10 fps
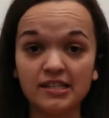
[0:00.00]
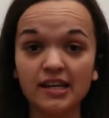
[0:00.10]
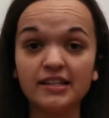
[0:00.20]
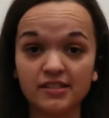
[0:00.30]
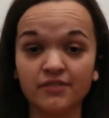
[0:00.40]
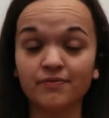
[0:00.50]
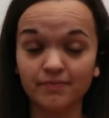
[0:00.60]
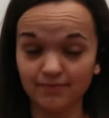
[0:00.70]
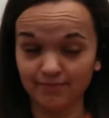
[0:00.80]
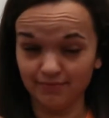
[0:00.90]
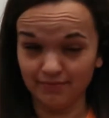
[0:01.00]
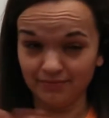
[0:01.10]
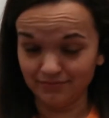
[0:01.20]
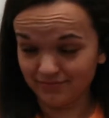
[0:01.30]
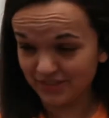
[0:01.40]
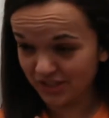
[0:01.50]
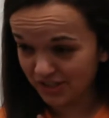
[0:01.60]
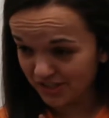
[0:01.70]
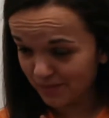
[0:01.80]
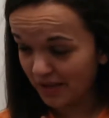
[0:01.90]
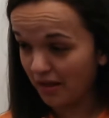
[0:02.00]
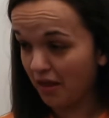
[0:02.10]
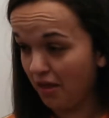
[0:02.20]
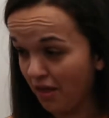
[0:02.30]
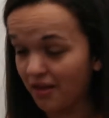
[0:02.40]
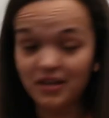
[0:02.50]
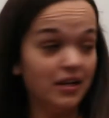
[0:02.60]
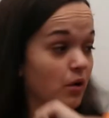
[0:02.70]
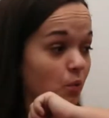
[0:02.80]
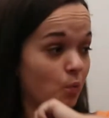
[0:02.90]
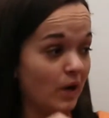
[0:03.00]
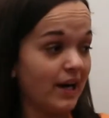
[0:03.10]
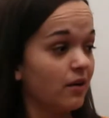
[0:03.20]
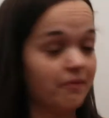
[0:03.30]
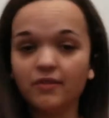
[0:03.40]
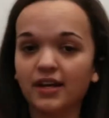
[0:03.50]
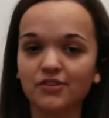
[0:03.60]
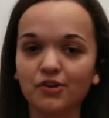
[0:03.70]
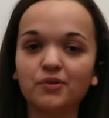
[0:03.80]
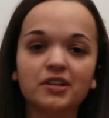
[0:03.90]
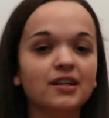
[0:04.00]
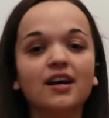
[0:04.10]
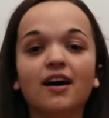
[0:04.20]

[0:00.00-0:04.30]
days to excuse me Wow, that's awkward.